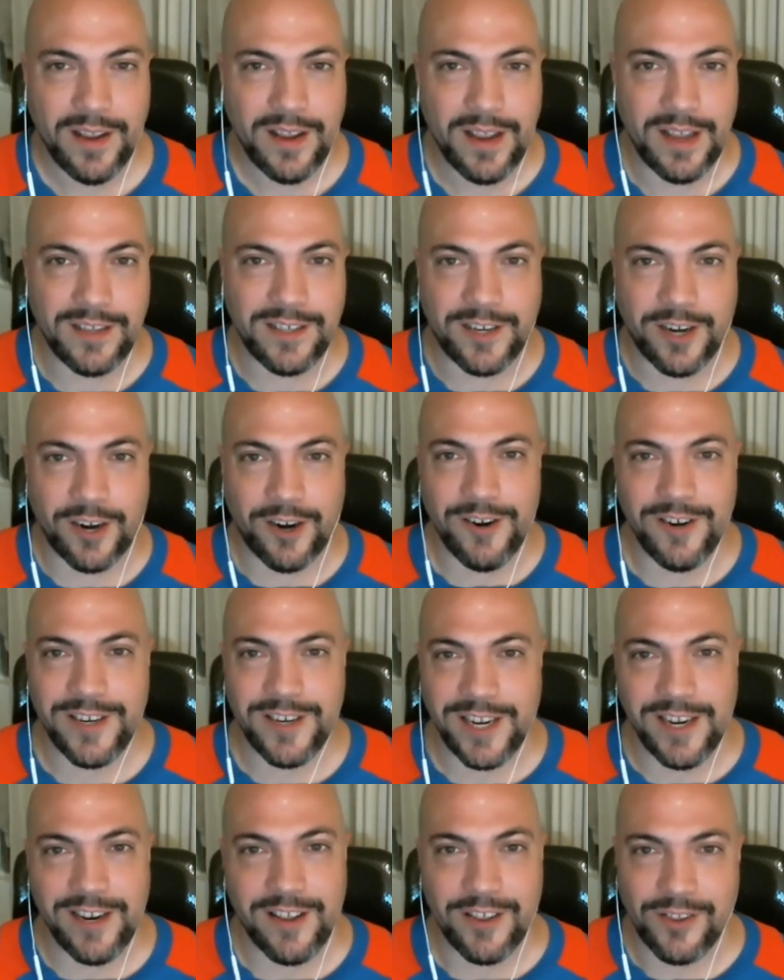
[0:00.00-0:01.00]
has turned
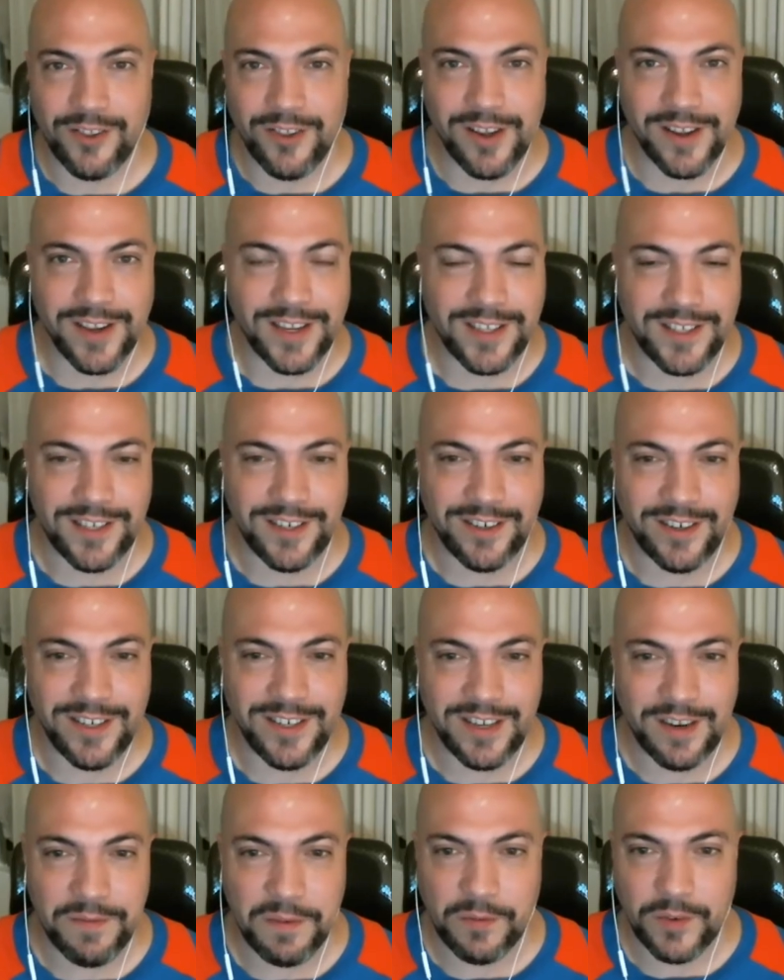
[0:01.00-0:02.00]
into the longest
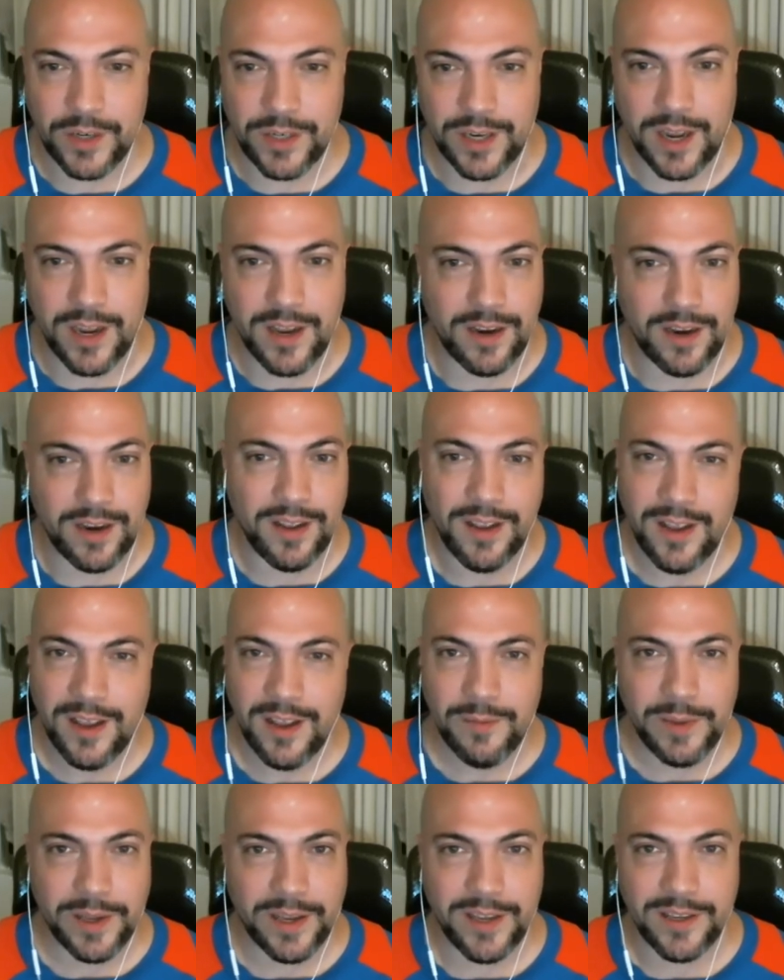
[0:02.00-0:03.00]
series I've ever done
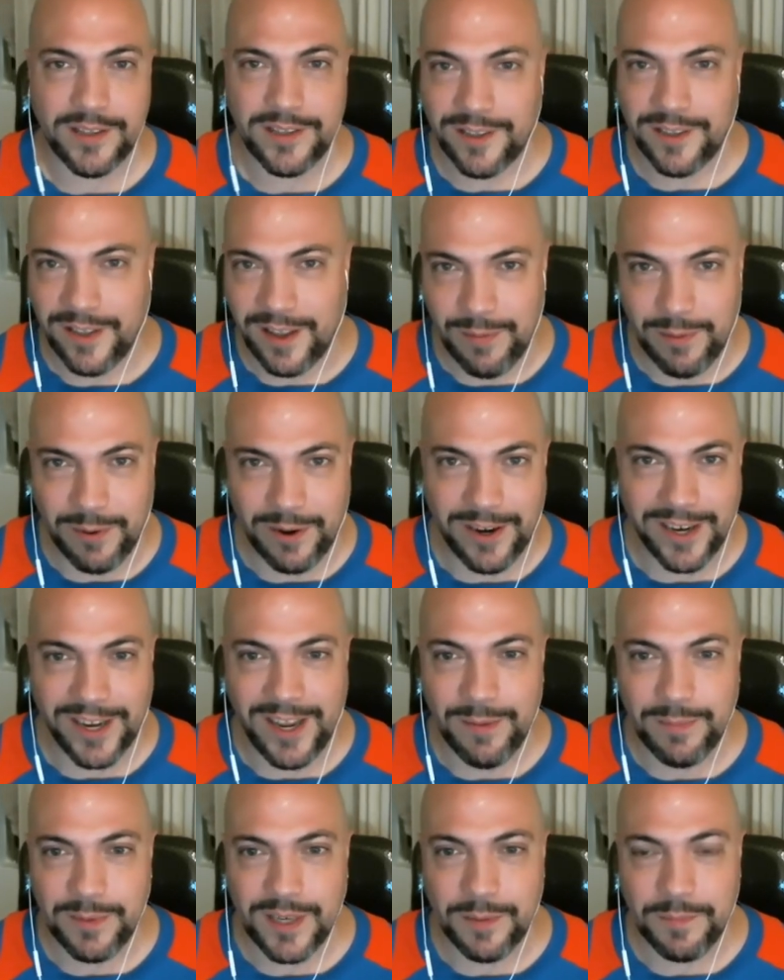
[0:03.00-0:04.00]
because the library
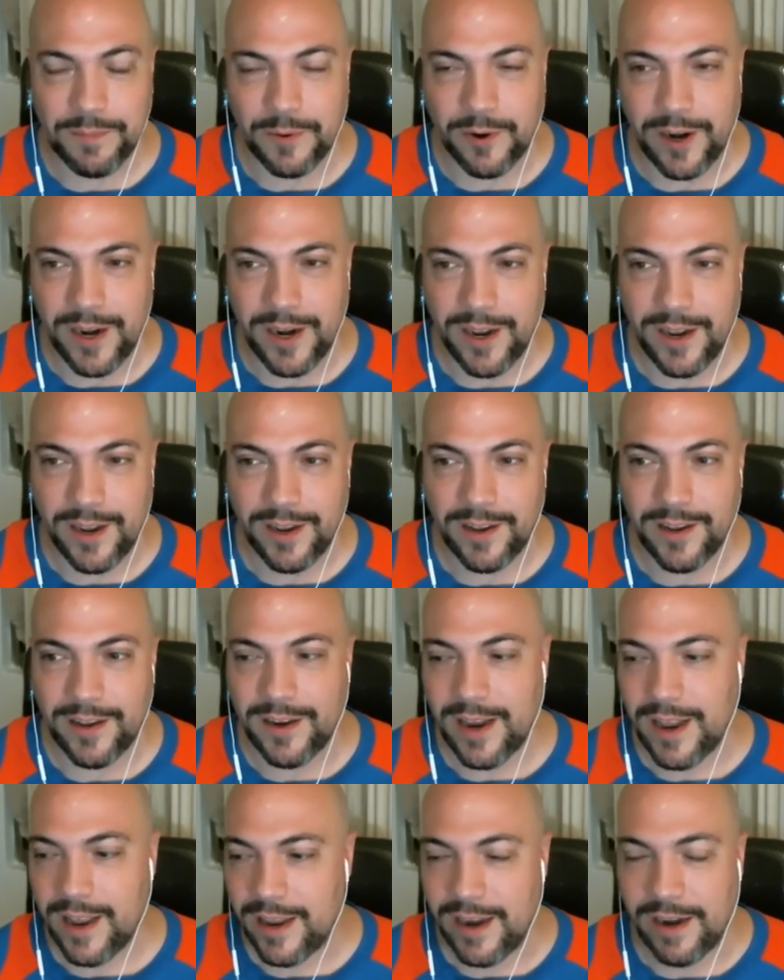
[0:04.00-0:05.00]
keeps upgrading
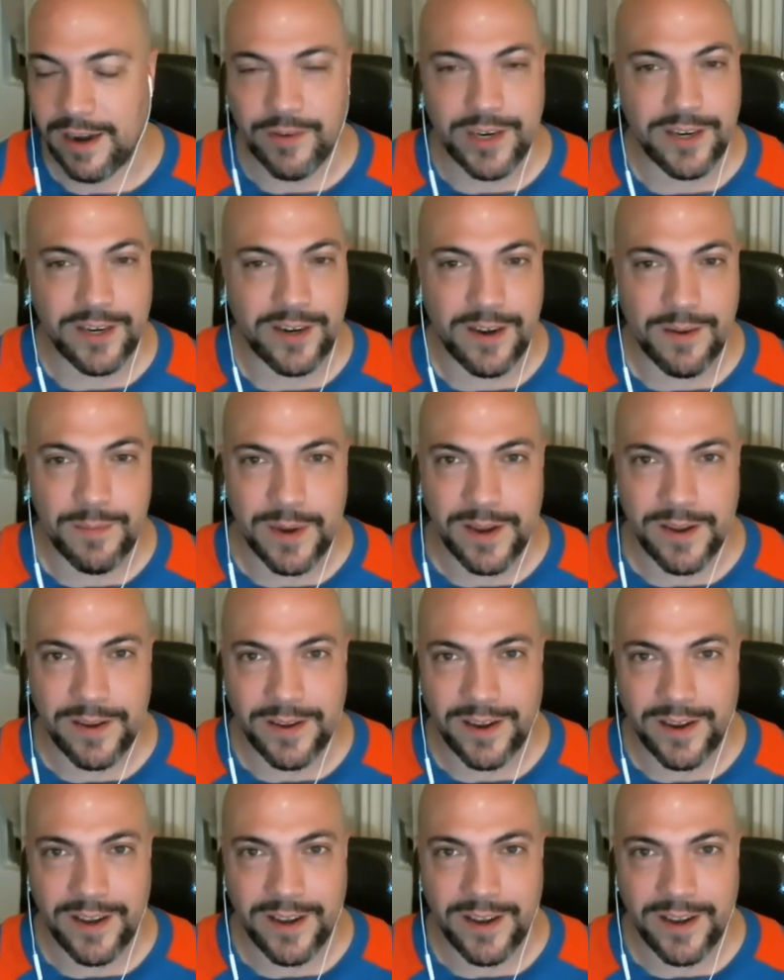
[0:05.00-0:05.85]
and and every time I,